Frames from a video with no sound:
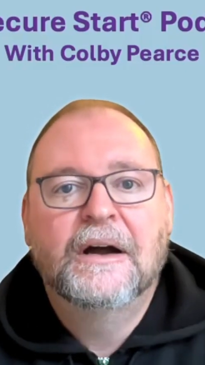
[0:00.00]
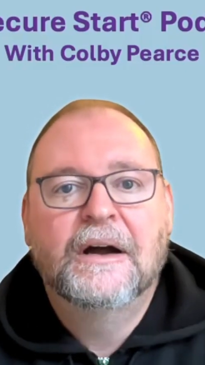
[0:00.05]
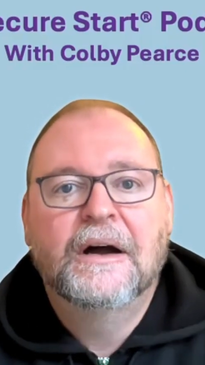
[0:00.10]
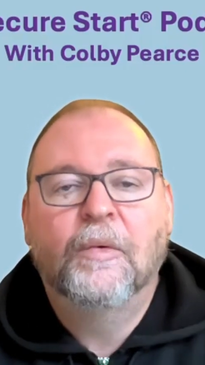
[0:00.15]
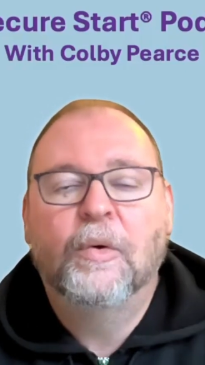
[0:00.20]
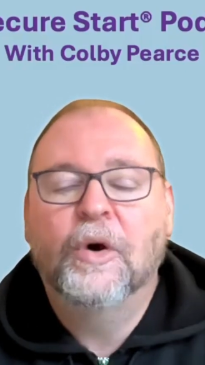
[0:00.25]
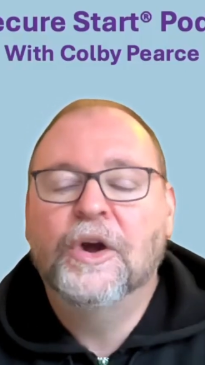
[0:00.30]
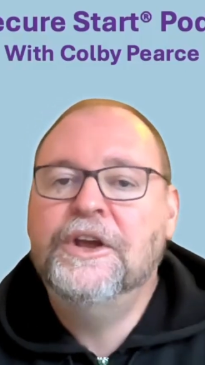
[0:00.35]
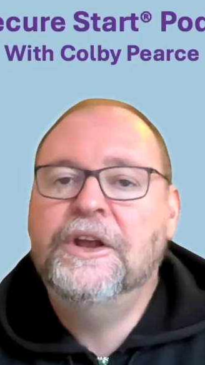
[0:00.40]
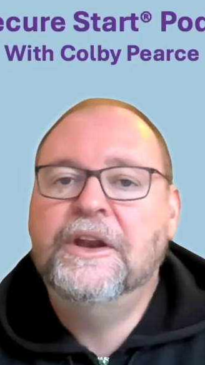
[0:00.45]
I
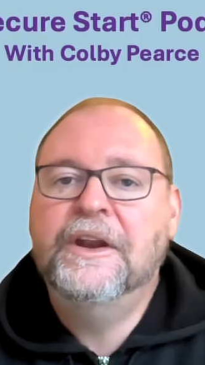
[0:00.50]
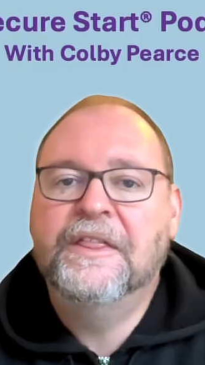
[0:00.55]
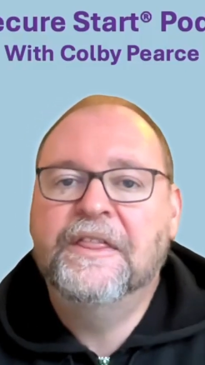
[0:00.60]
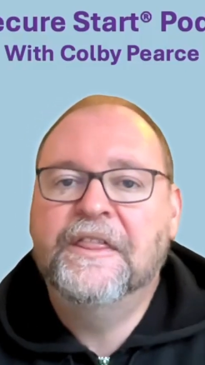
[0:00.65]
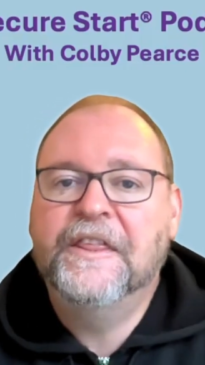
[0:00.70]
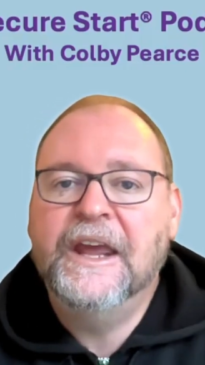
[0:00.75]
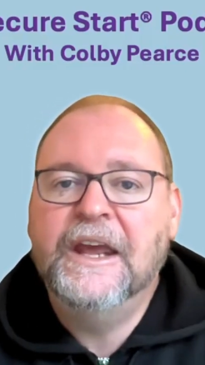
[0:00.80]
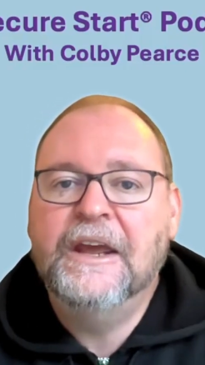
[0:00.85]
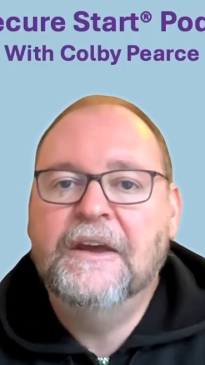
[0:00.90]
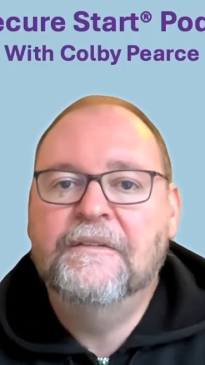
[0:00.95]
want you to
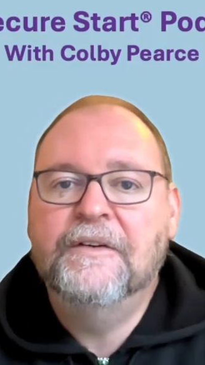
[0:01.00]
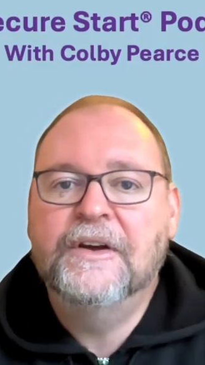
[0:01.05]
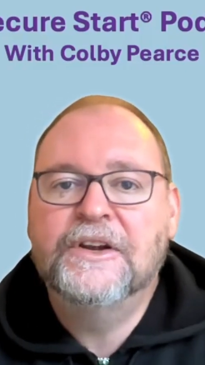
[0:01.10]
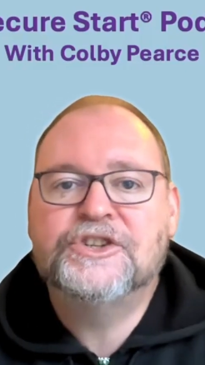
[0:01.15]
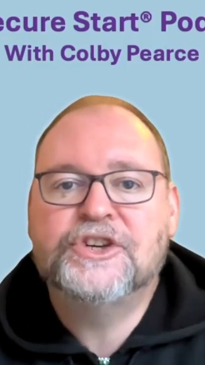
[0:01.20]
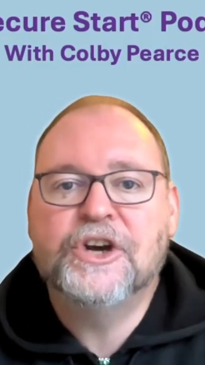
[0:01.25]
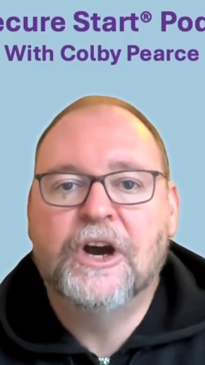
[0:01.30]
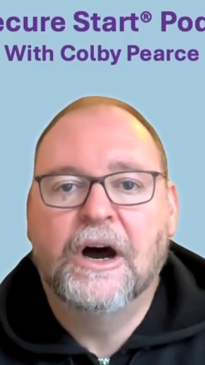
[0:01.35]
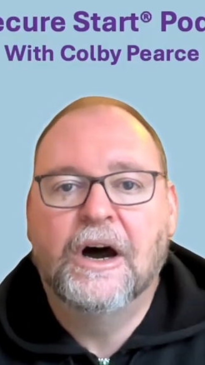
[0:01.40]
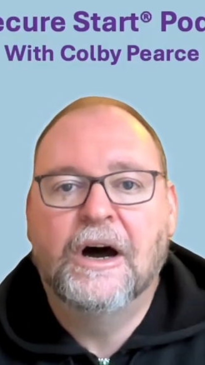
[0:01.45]
think of a
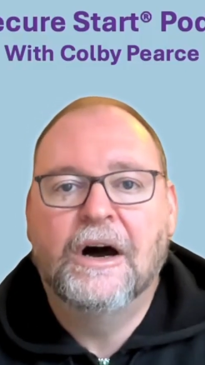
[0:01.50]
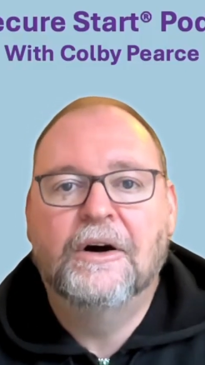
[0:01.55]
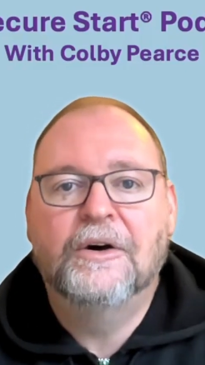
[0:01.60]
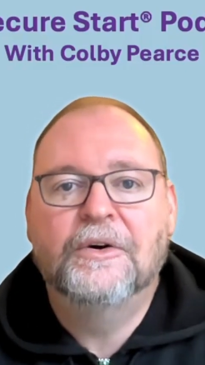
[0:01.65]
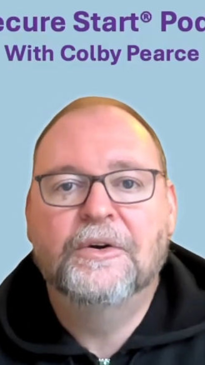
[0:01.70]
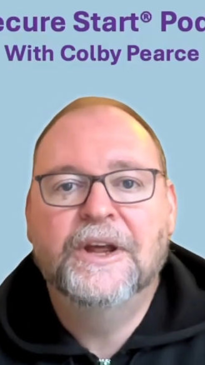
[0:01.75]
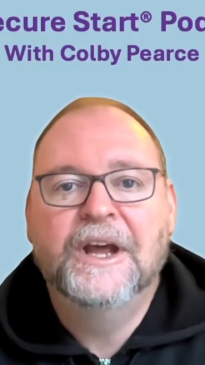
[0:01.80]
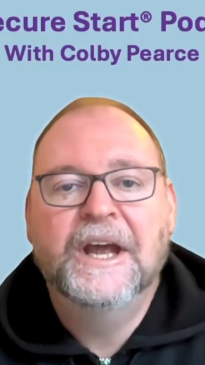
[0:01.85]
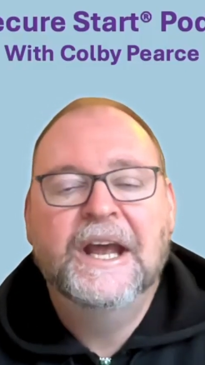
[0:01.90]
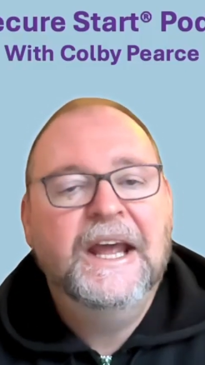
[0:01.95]

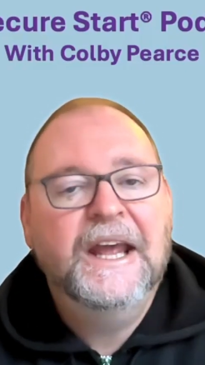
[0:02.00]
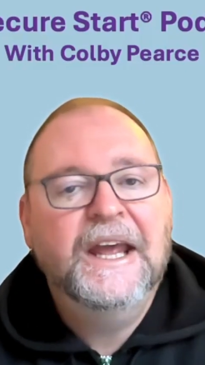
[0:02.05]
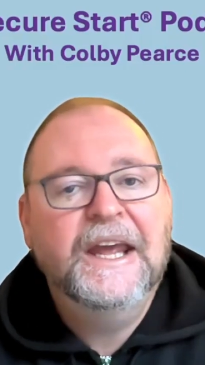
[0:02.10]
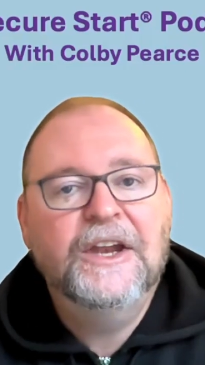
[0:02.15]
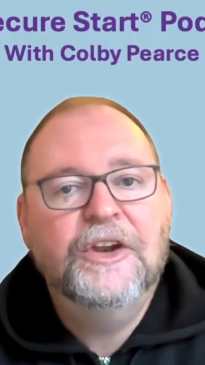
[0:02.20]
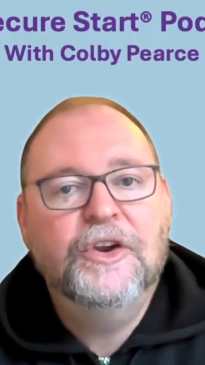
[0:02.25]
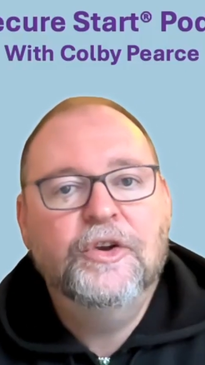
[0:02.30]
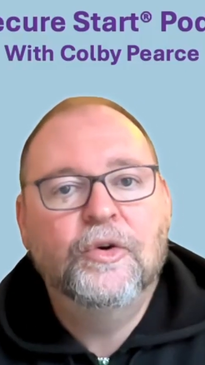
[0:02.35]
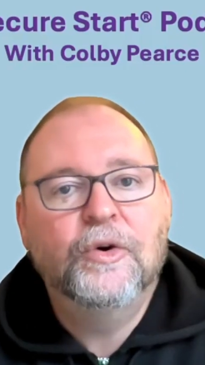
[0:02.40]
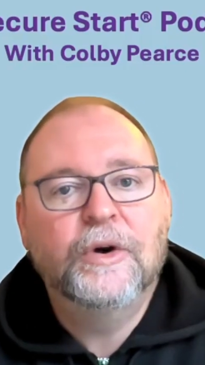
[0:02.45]
child
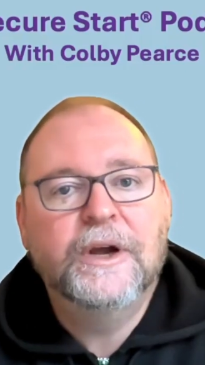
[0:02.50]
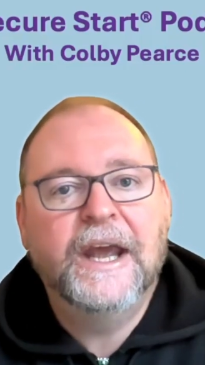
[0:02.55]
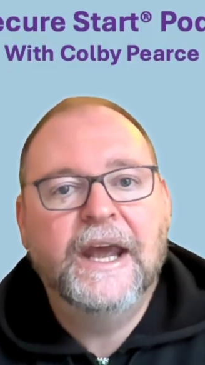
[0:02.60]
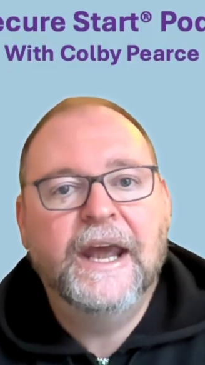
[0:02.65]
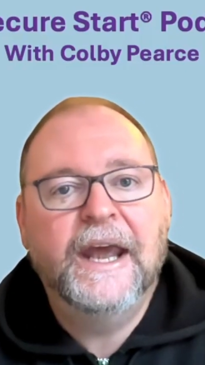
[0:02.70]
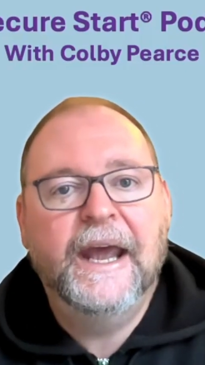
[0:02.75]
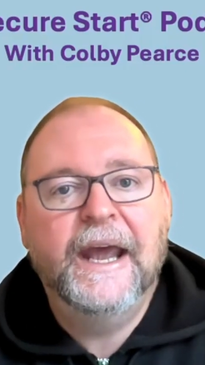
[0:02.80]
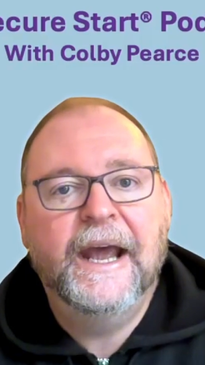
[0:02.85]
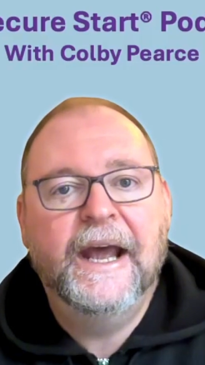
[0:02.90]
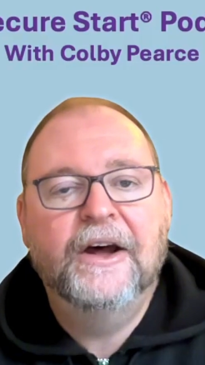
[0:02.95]
in your
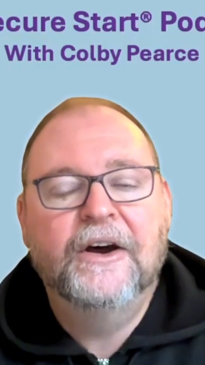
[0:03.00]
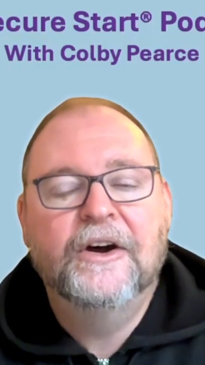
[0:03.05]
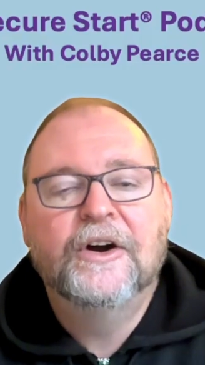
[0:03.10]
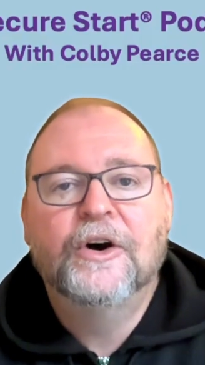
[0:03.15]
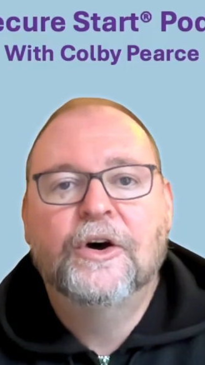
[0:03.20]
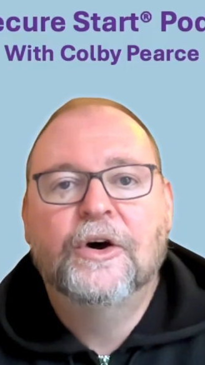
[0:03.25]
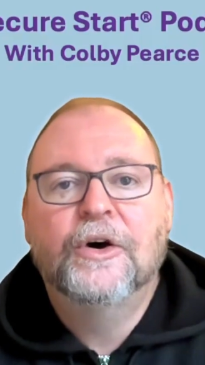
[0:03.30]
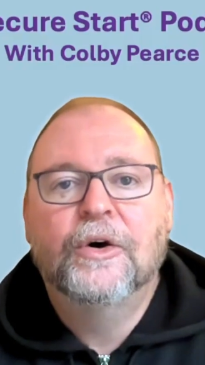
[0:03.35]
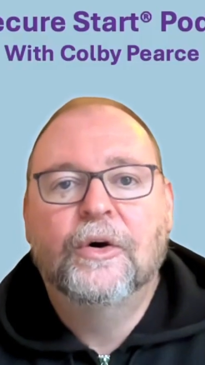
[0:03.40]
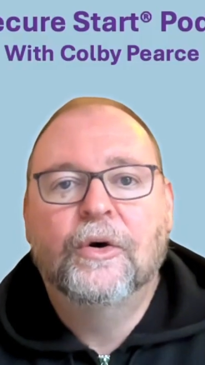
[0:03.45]
care
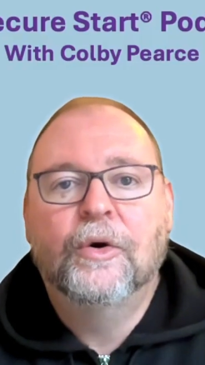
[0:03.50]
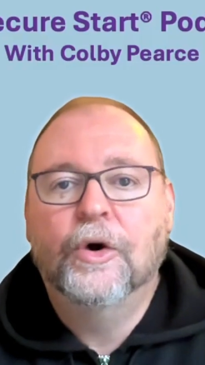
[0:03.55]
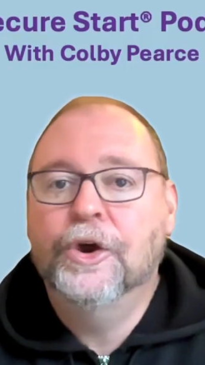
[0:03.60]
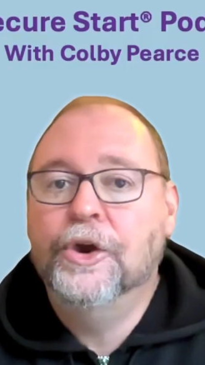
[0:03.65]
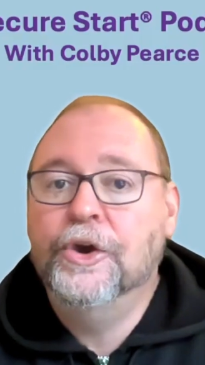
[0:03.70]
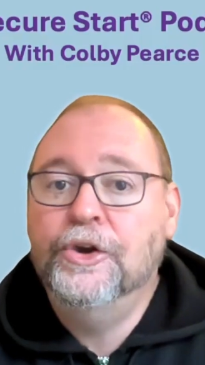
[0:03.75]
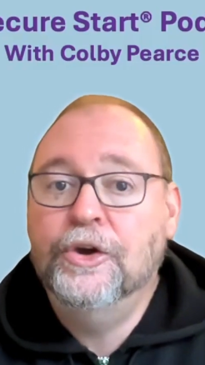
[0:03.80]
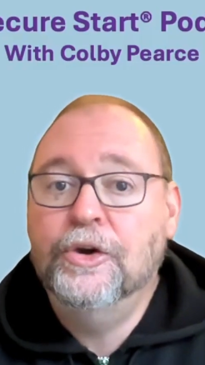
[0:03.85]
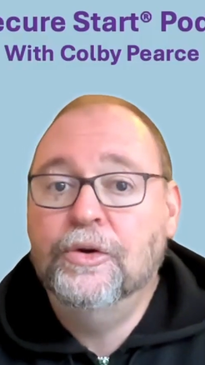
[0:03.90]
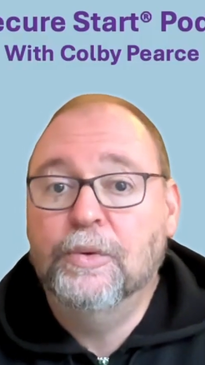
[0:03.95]
or who
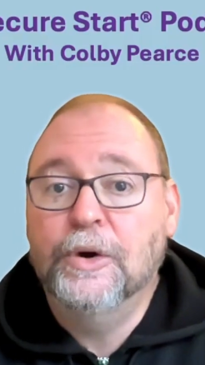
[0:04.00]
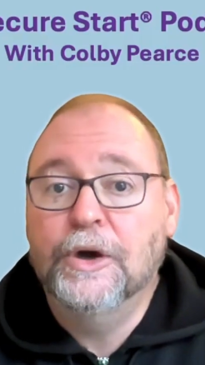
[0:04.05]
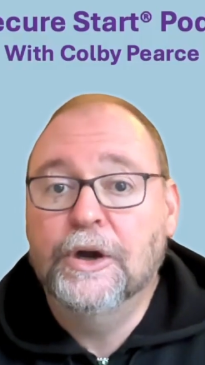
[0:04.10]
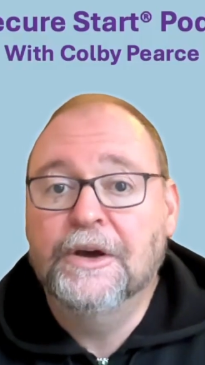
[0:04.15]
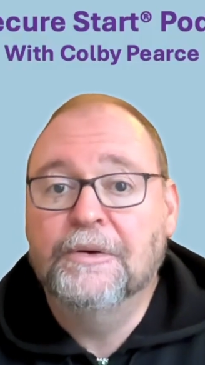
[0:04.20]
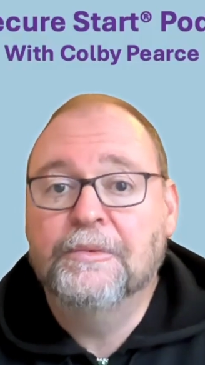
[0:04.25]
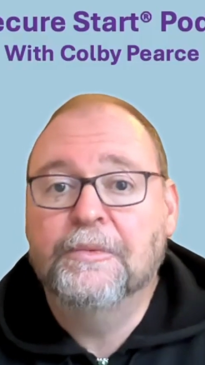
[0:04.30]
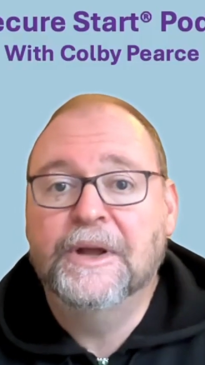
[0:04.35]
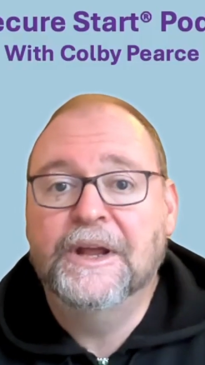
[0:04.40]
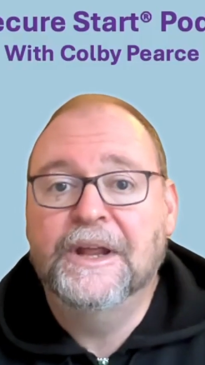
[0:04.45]
you
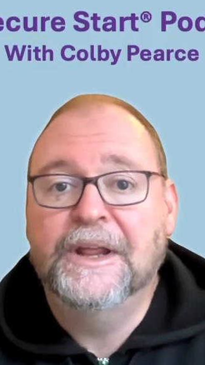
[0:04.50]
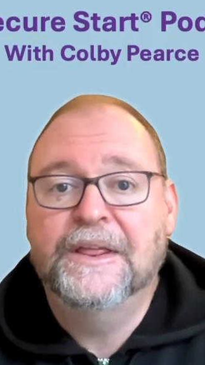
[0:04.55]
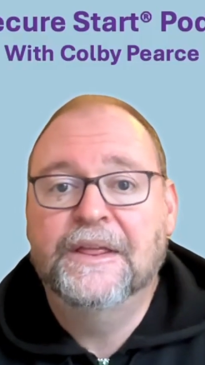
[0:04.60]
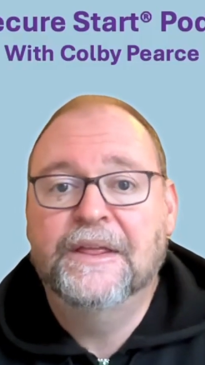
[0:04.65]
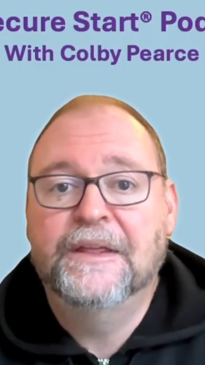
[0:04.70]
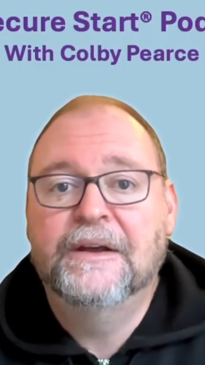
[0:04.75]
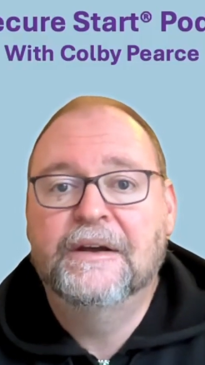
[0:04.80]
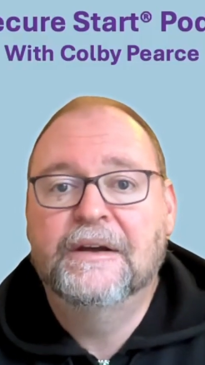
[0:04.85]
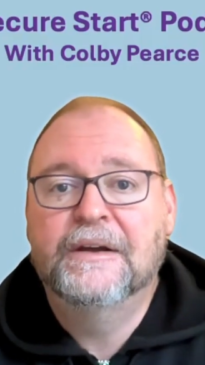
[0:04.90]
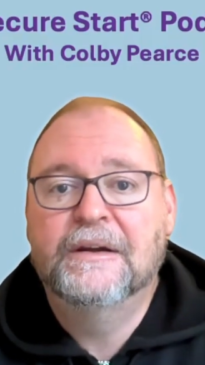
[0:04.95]
work with.